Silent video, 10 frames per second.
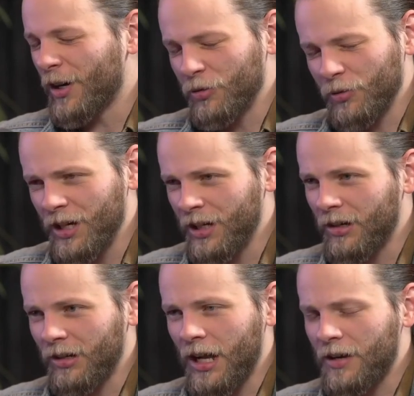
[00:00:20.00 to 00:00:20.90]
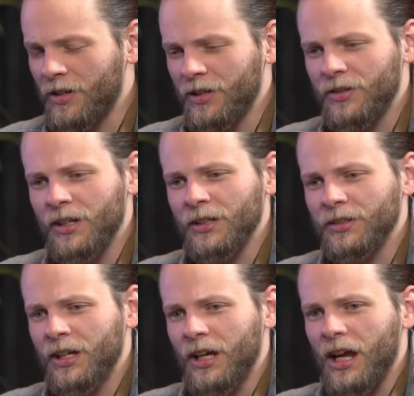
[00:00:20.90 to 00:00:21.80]
green in a lot of these
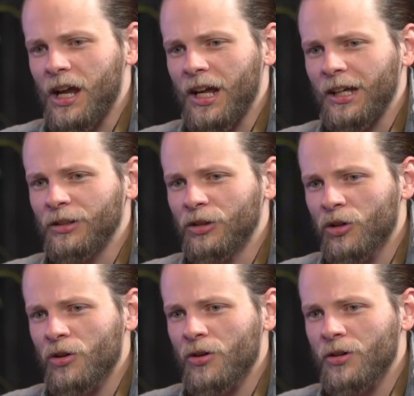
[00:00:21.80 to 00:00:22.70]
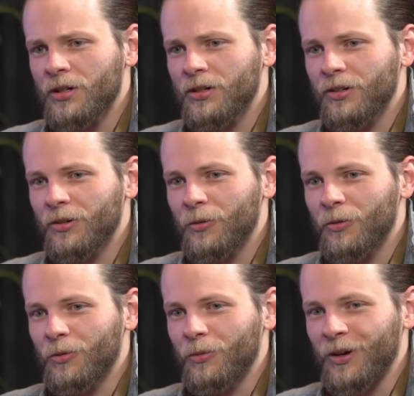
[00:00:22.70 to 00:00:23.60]
things, and I learned
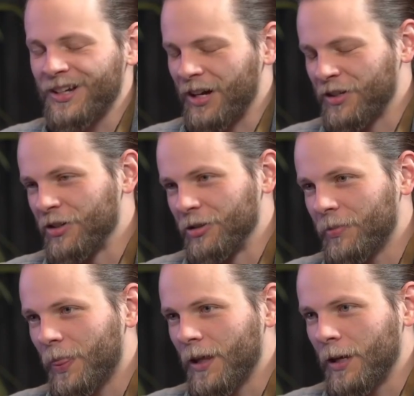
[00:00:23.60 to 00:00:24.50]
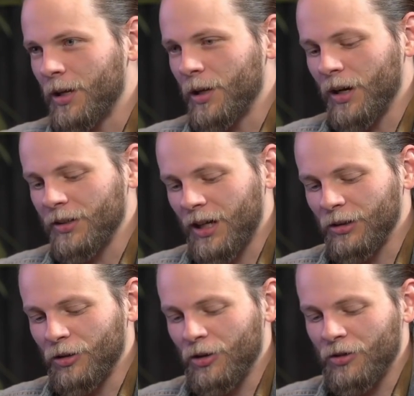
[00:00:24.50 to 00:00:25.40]
what not to do in many ways. I
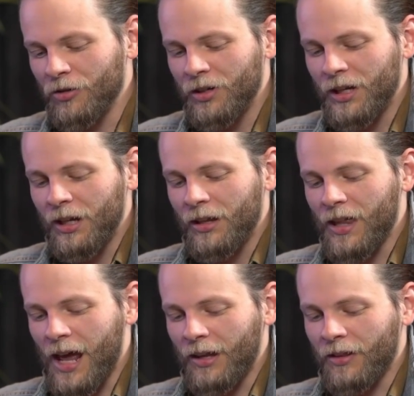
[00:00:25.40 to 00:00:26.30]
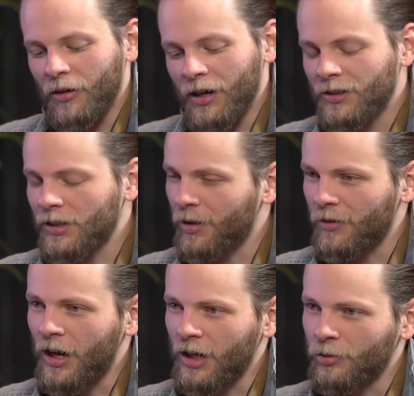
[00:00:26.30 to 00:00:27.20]
learned that there is something
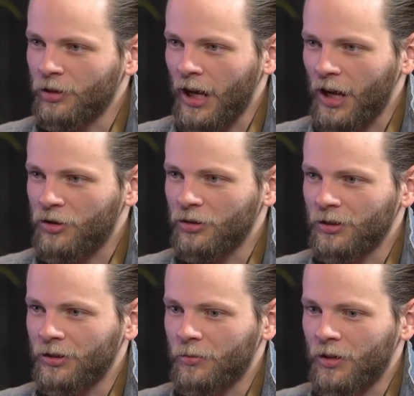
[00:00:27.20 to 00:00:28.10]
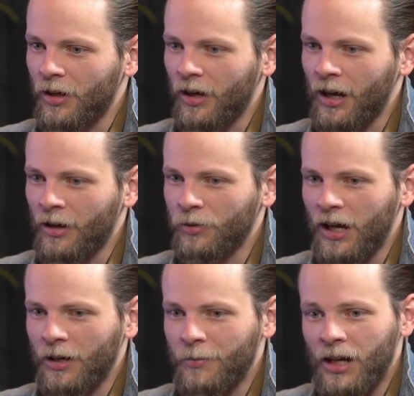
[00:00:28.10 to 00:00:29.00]
valuable in nationalism there, and
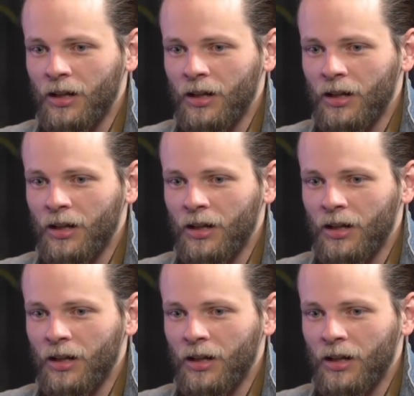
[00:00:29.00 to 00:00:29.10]
I met a